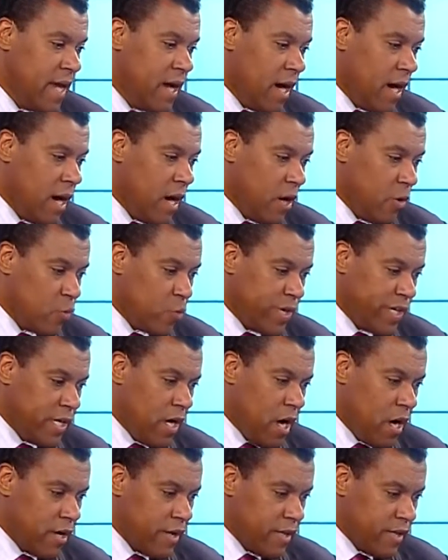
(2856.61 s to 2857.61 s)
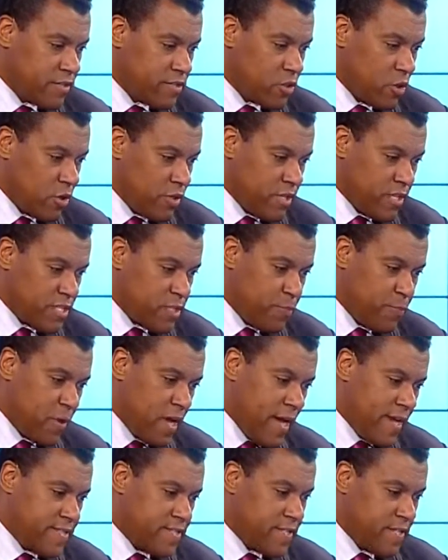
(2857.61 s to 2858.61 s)
regarding sort of this
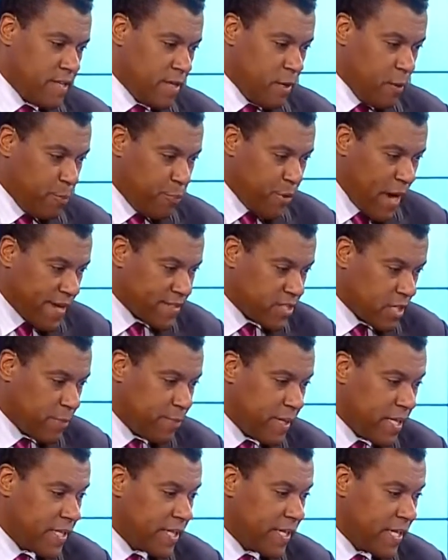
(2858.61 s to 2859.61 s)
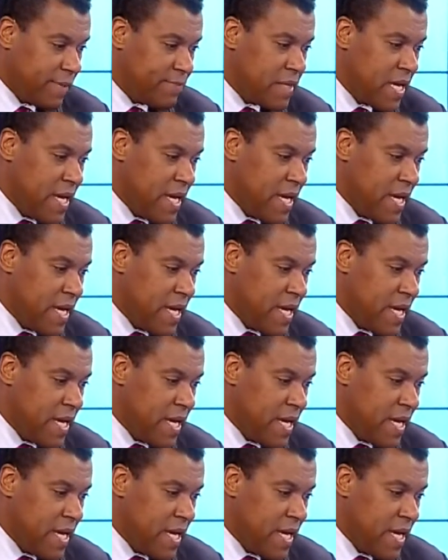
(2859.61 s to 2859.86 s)
price and practicability.